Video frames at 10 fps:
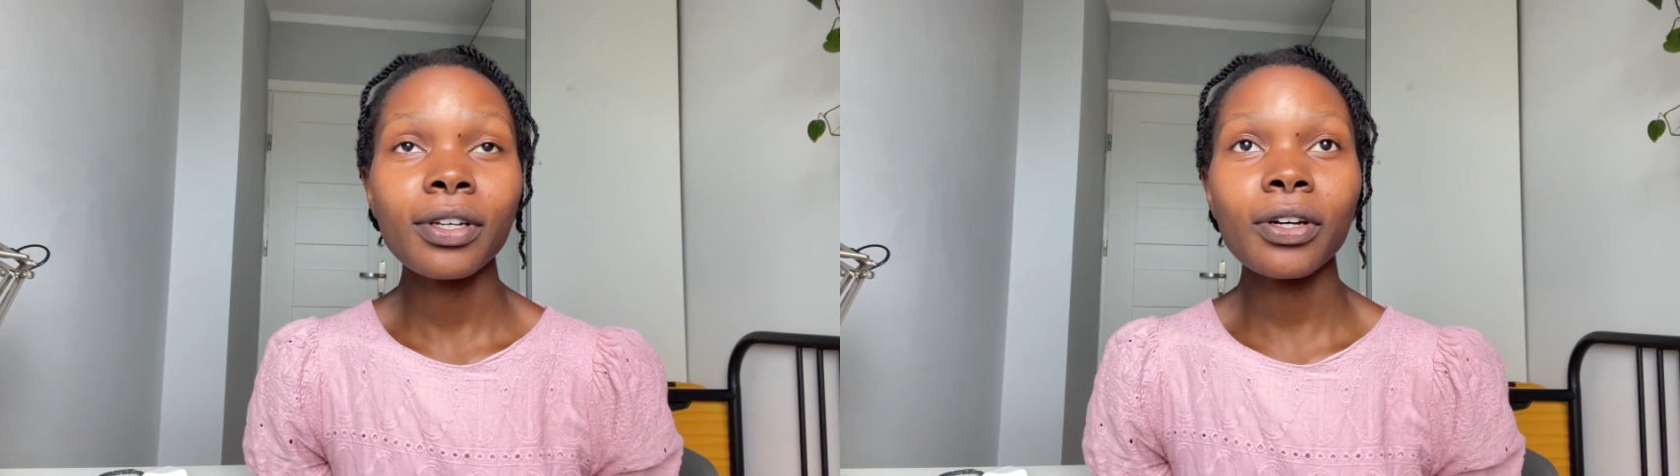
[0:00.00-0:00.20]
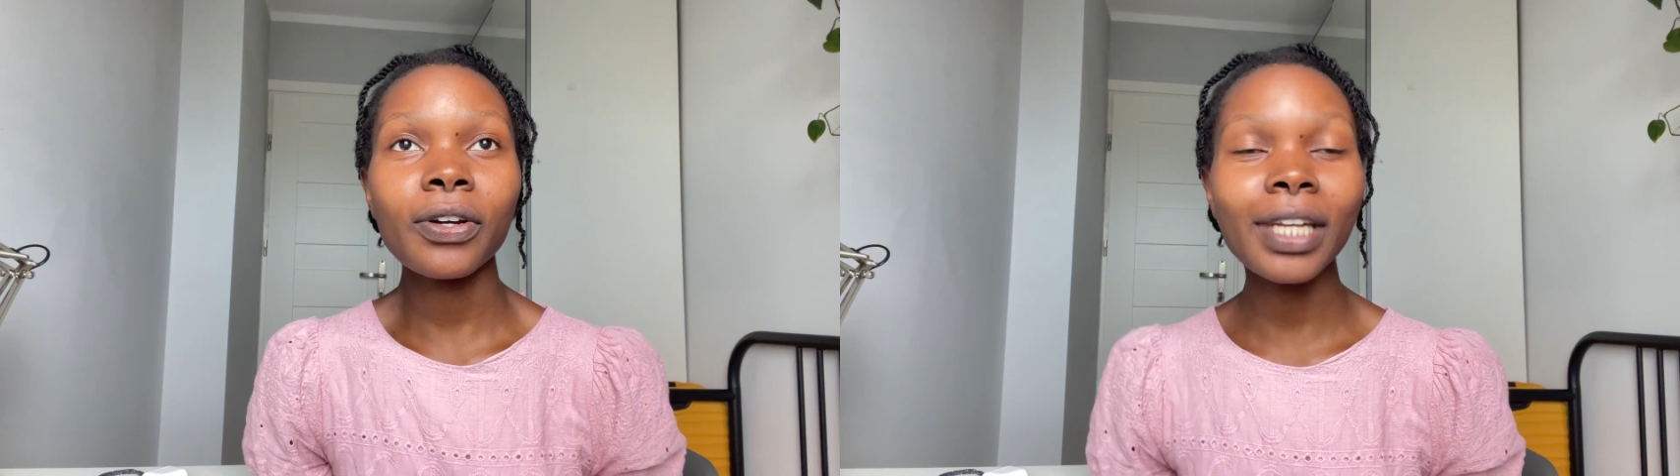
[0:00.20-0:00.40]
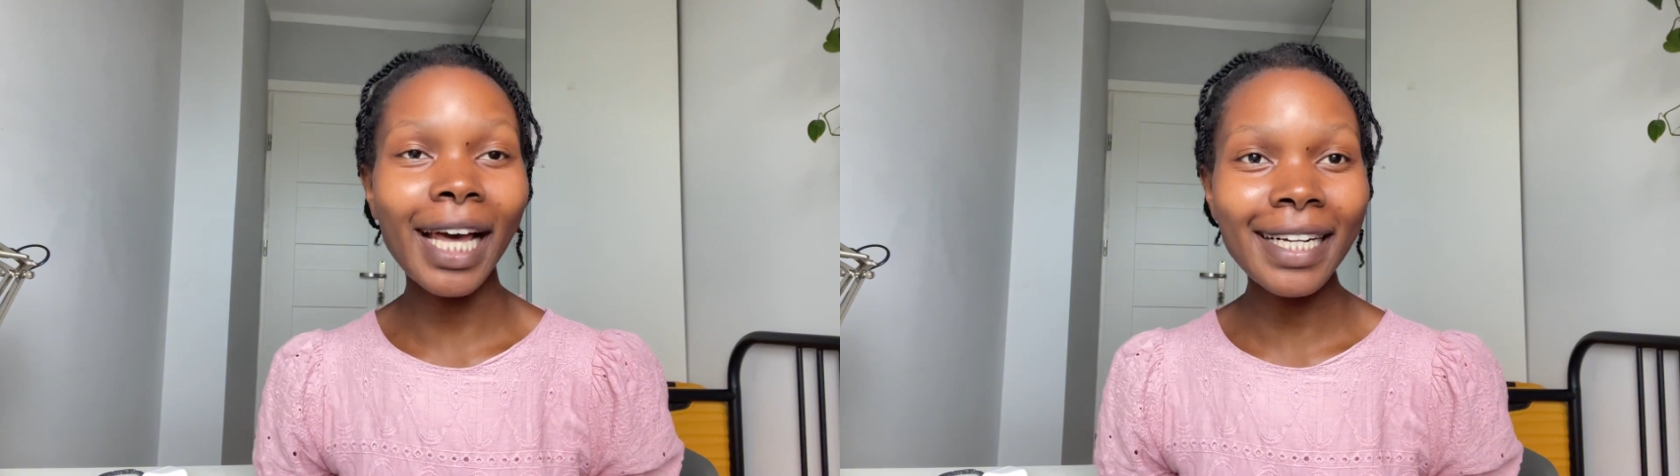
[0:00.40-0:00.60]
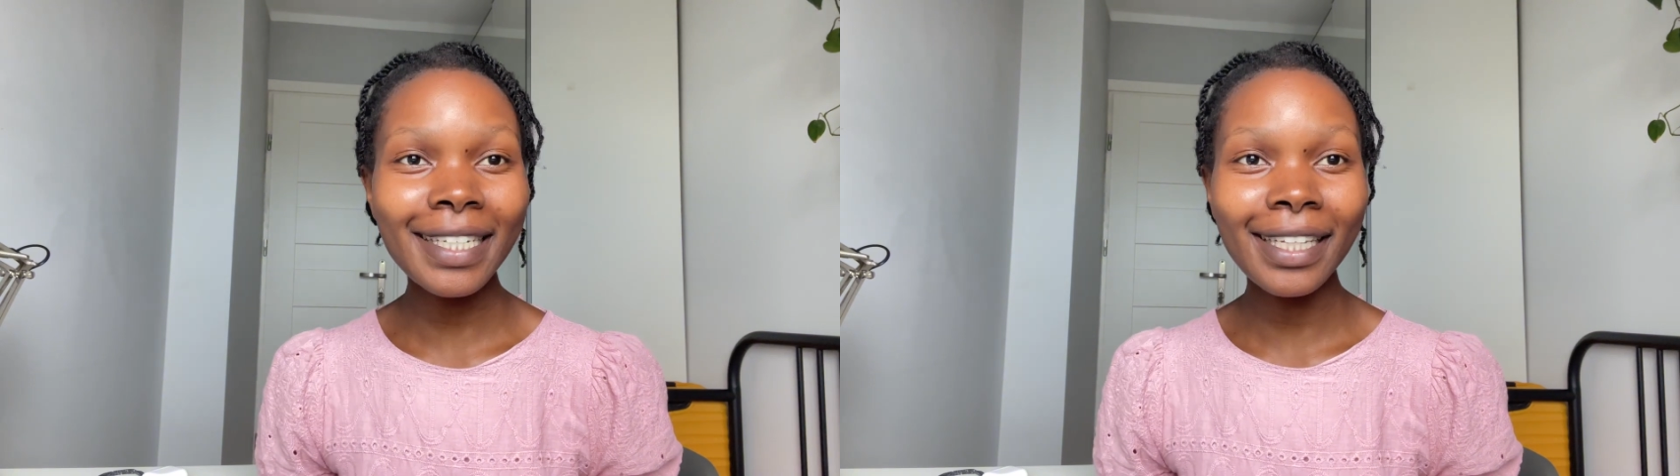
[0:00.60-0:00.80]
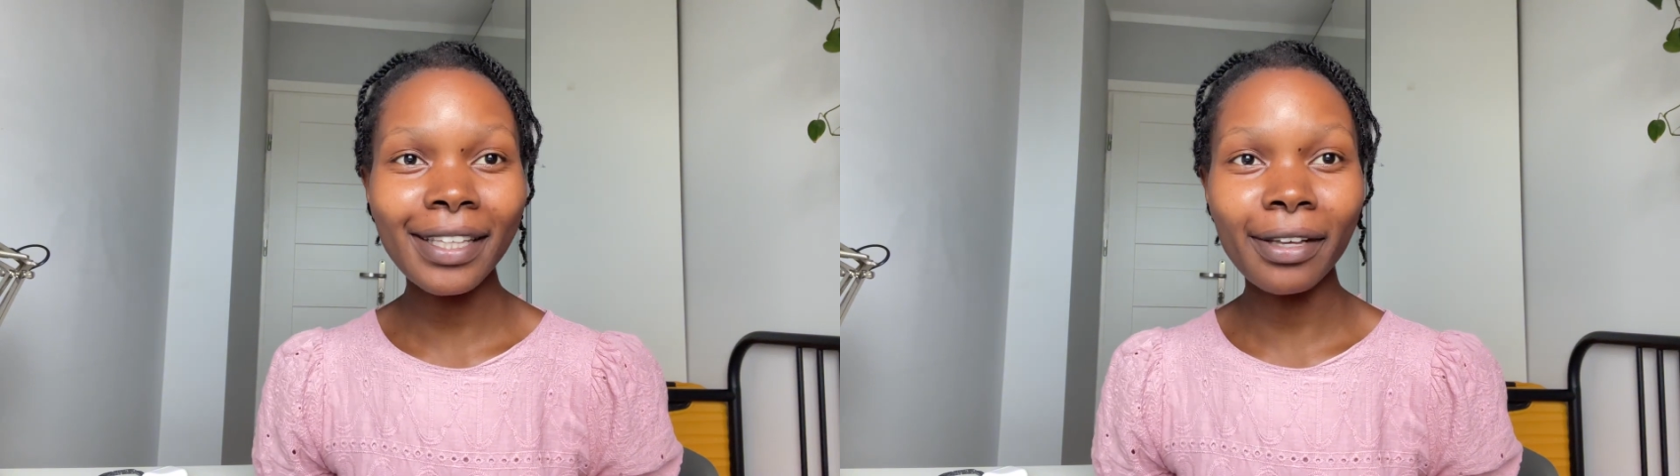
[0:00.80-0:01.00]

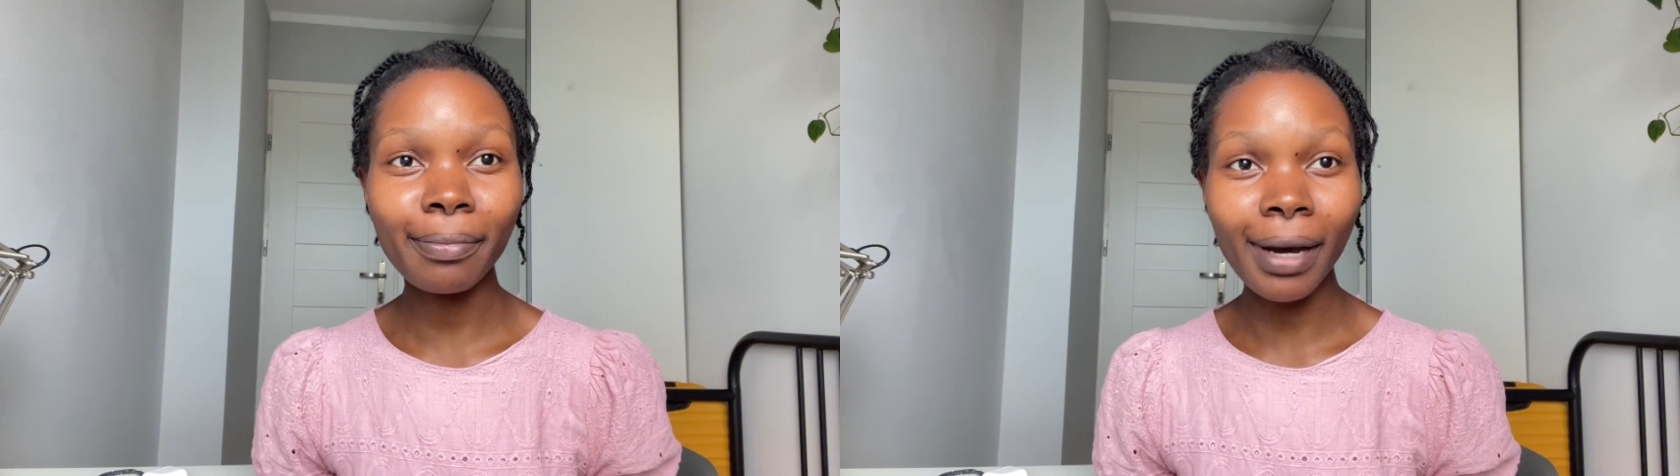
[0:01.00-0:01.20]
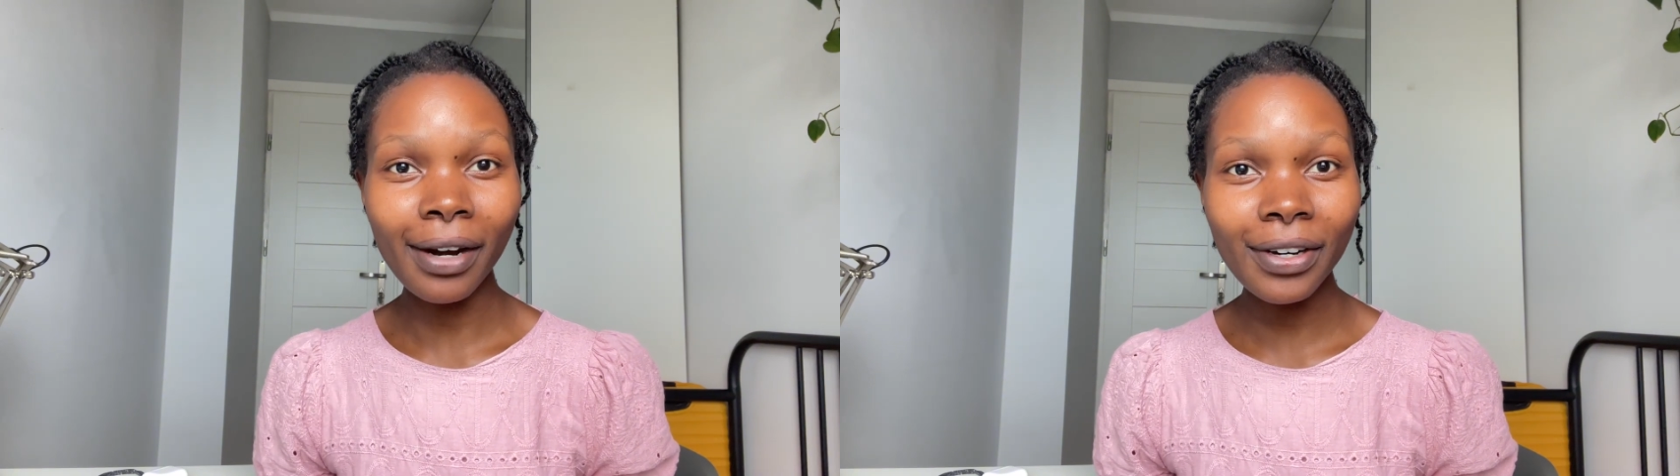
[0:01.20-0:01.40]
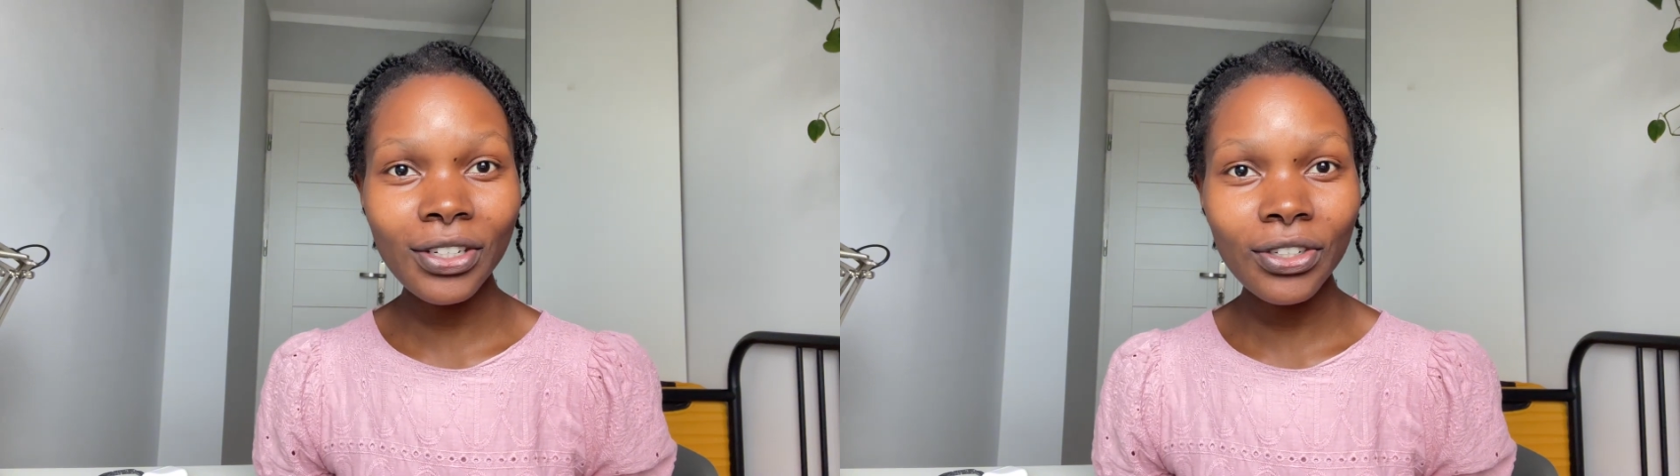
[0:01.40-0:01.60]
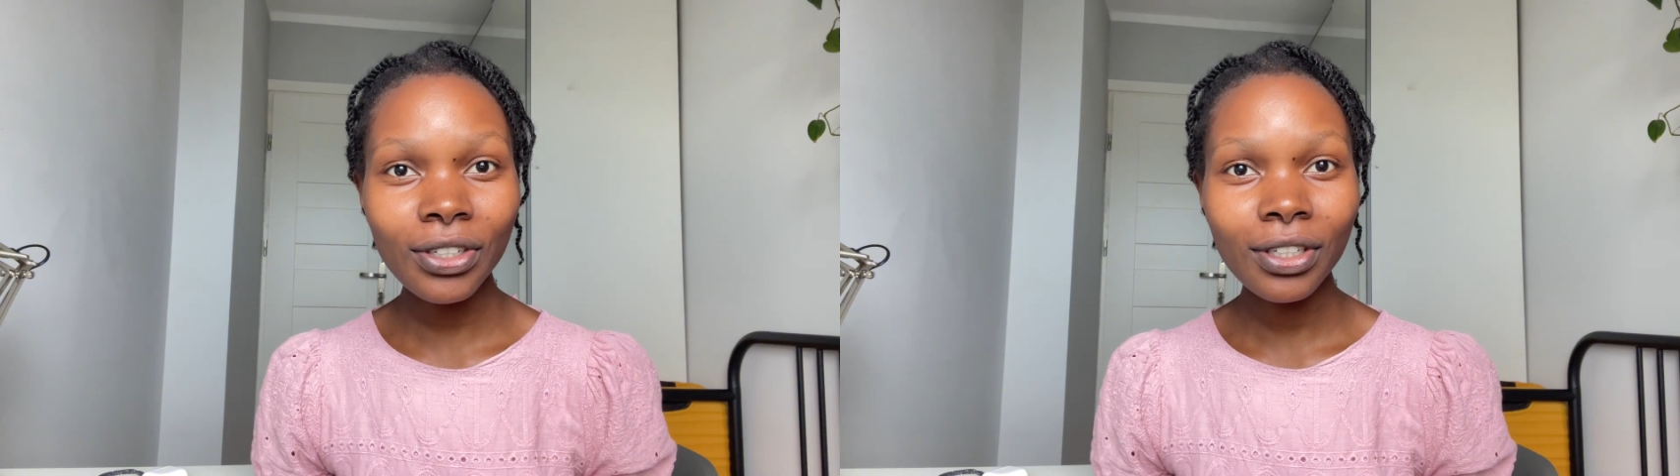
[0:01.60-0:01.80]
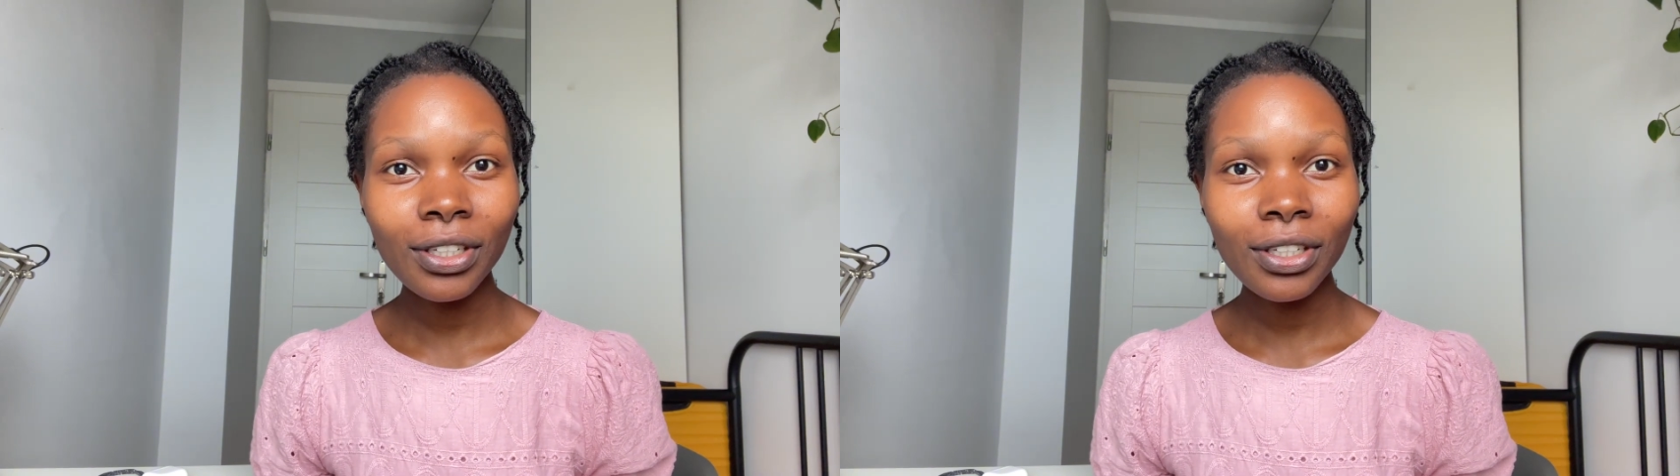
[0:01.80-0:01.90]
conducting their marriage?